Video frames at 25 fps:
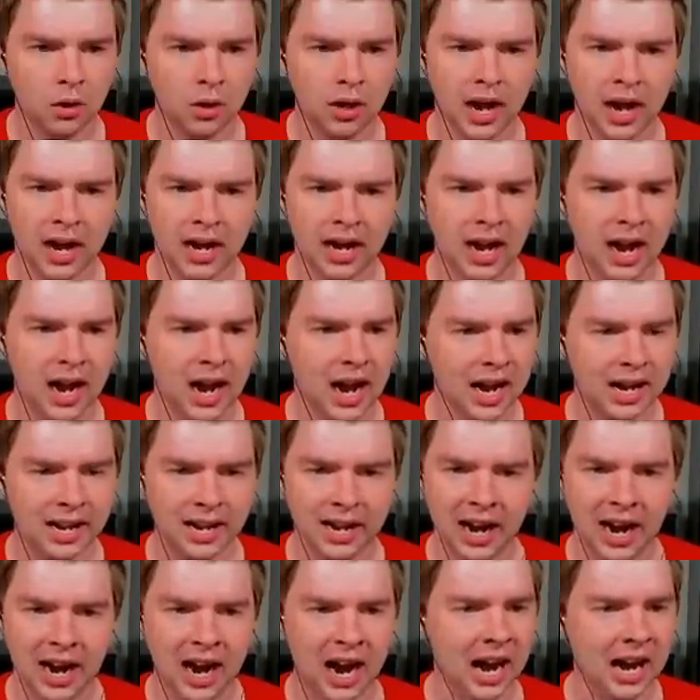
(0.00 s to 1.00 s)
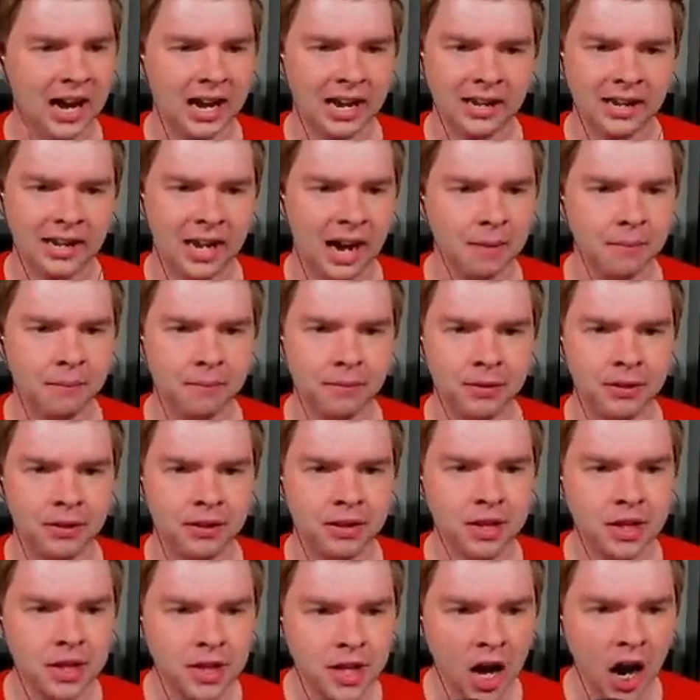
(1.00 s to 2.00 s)
Okay, I, I,
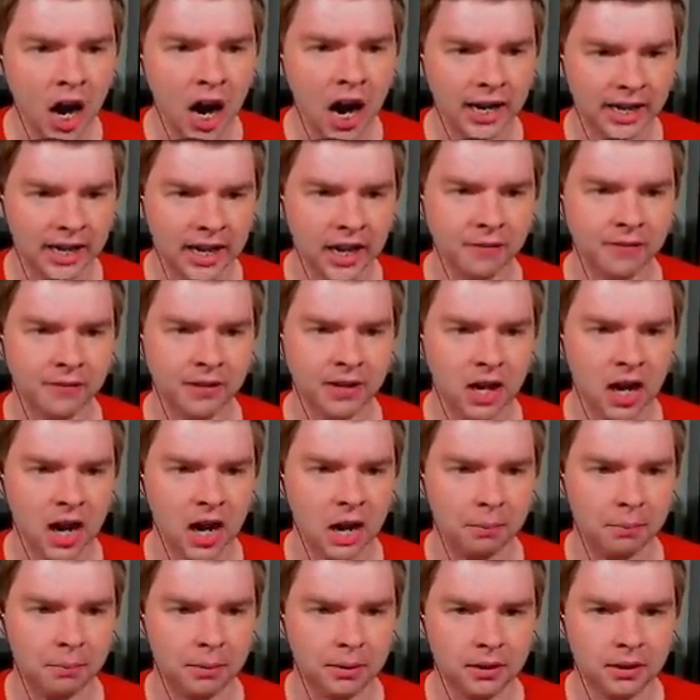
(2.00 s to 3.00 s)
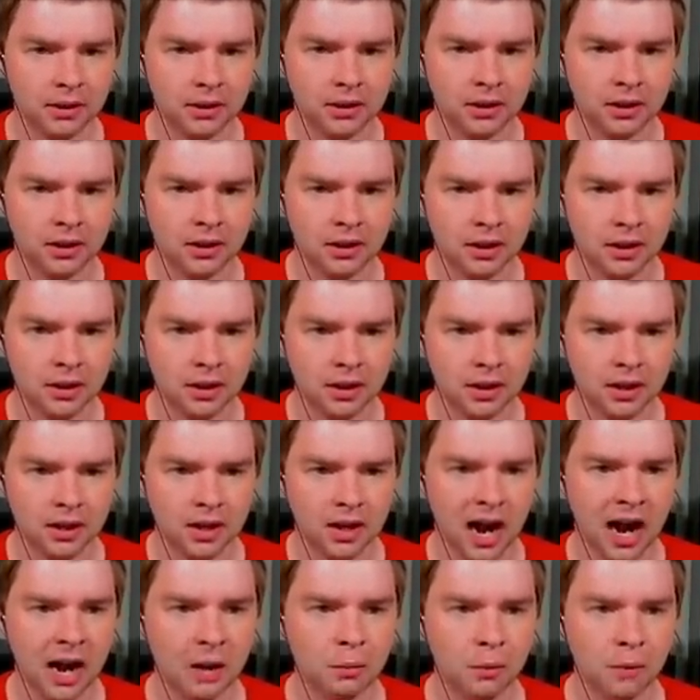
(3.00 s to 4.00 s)
I'm not giving up.
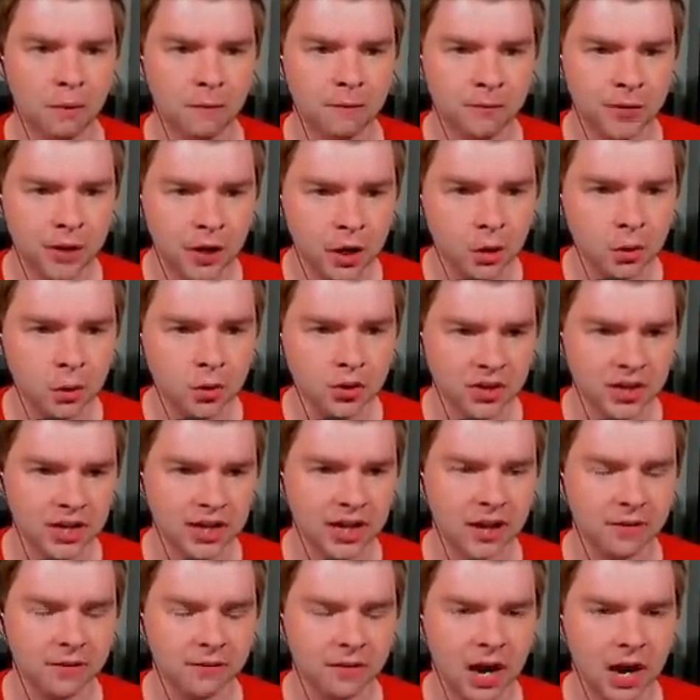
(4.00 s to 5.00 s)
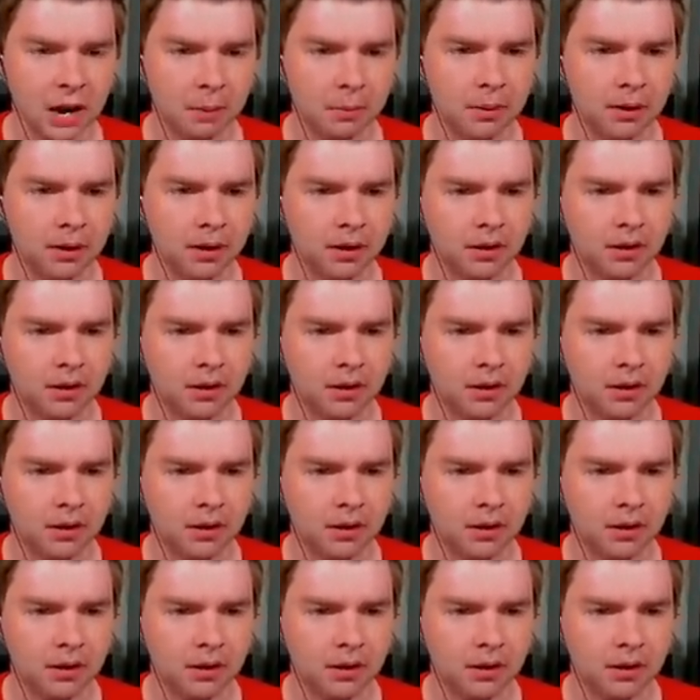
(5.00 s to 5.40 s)
I refuse to give up.